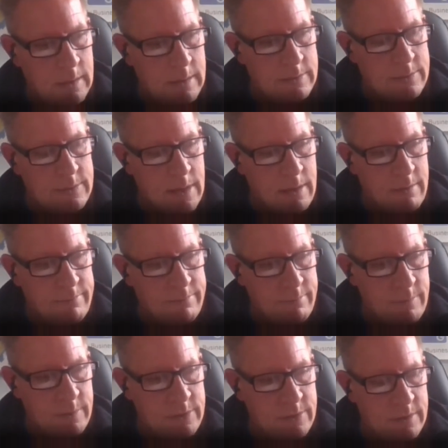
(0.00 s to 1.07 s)
stuff,
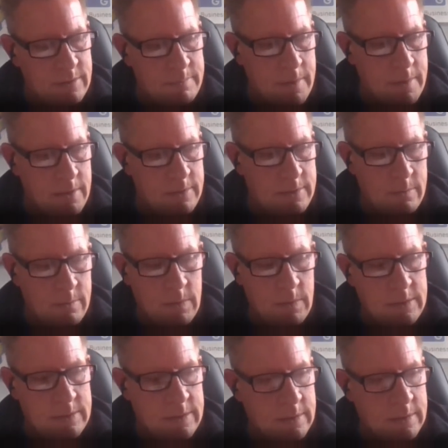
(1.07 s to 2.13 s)
which I suppose in
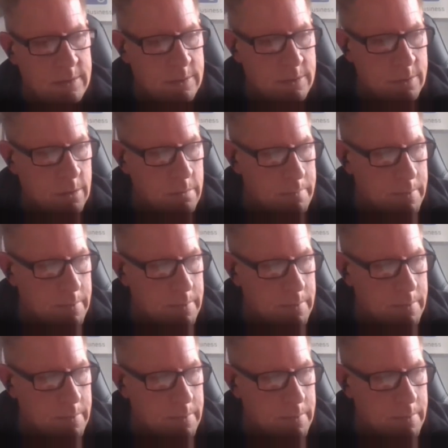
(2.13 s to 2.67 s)
one sense is not a